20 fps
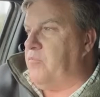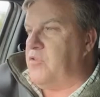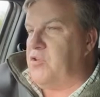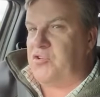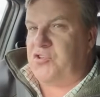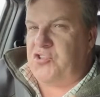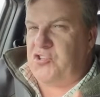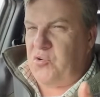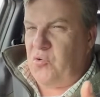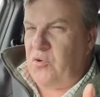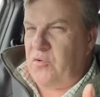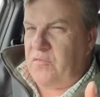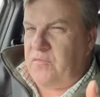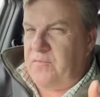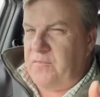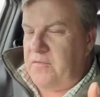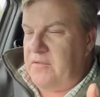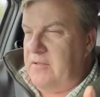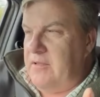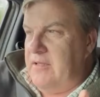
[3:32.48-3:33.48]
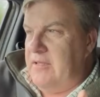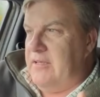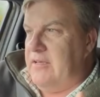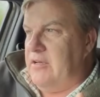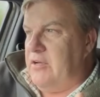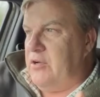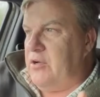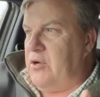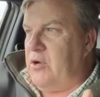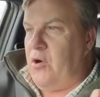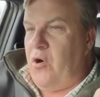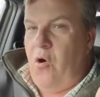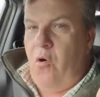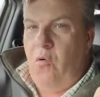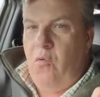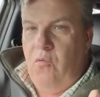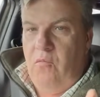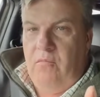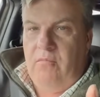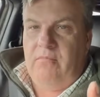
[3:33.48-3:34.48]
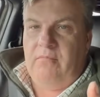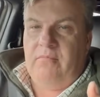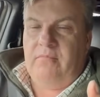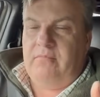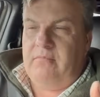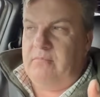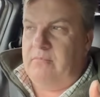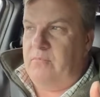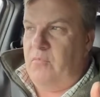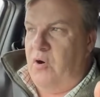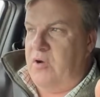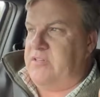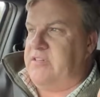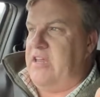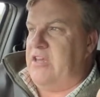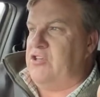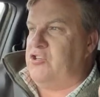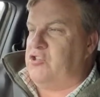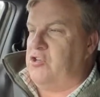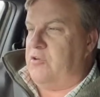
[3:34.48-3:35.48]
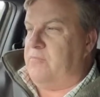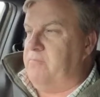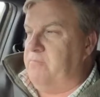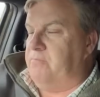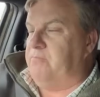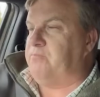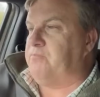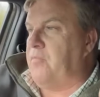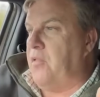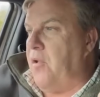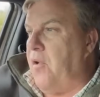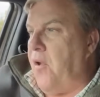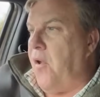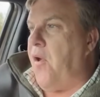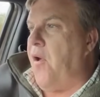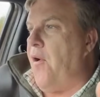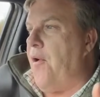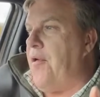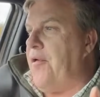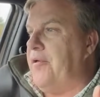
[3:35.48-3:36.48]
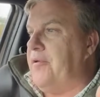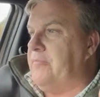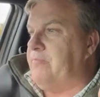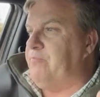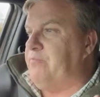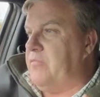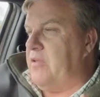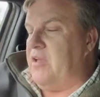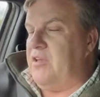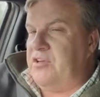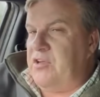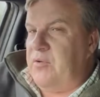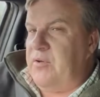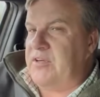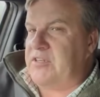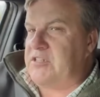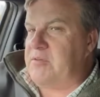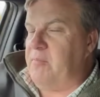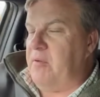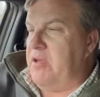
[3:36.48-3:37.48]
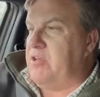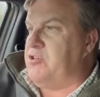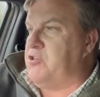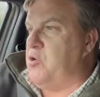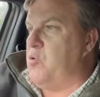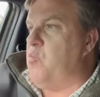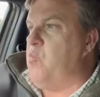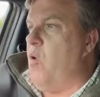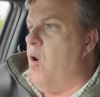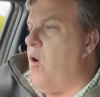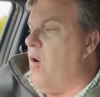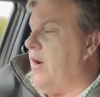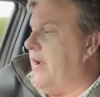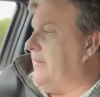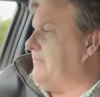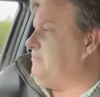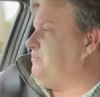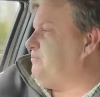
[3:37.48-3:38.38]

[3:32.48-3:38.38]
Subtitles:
sort of caught my attention, and I'm going to explain to you why.